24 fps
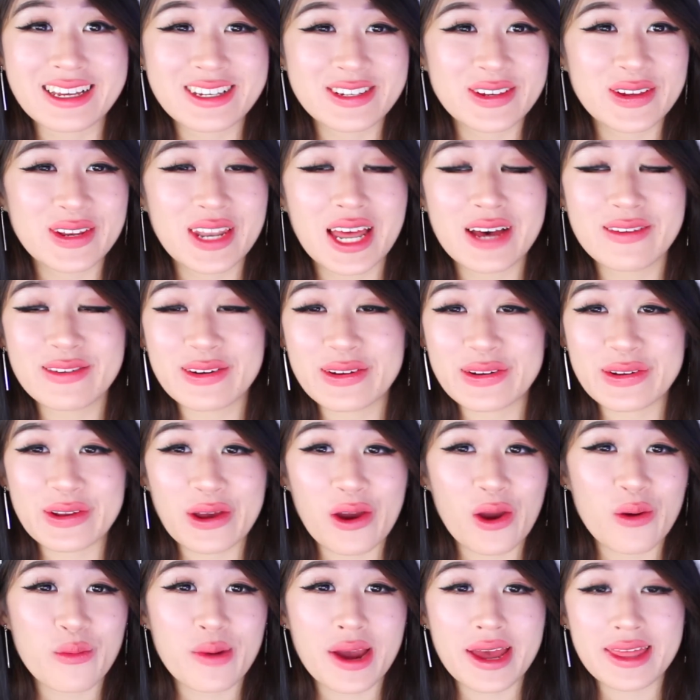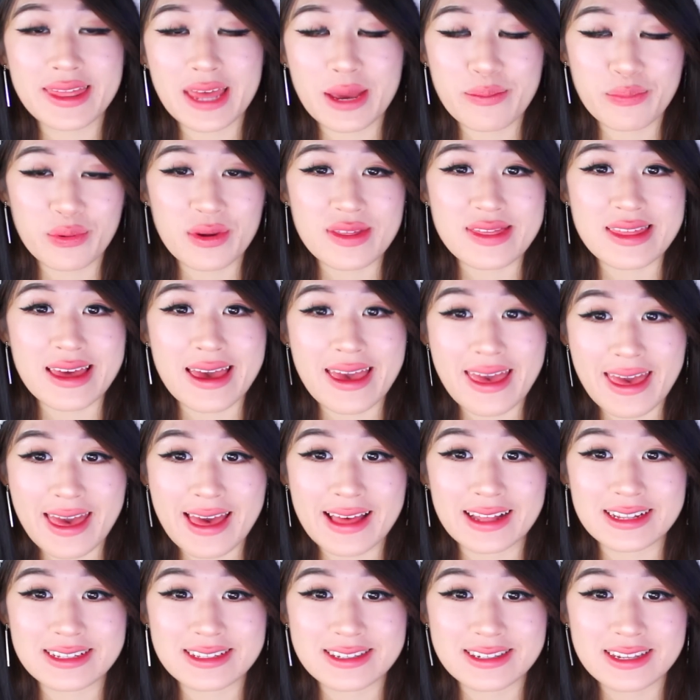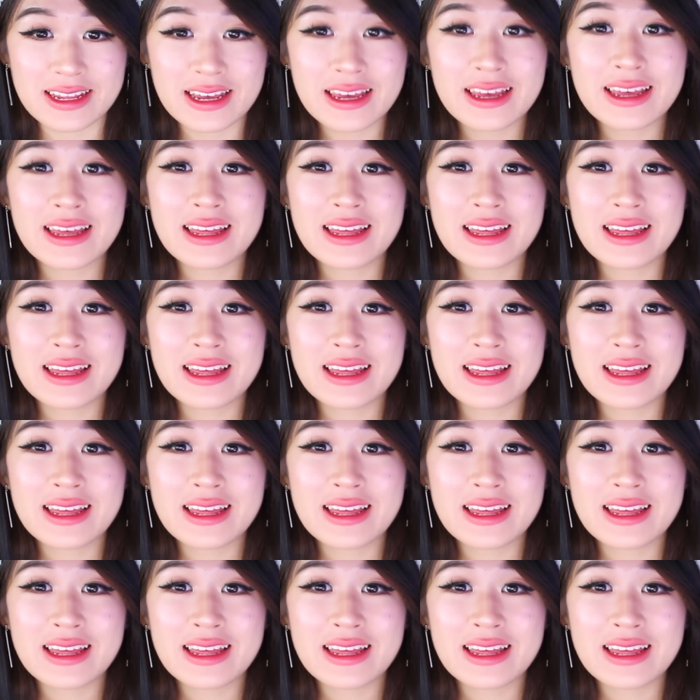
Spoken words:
You never know where they put their hands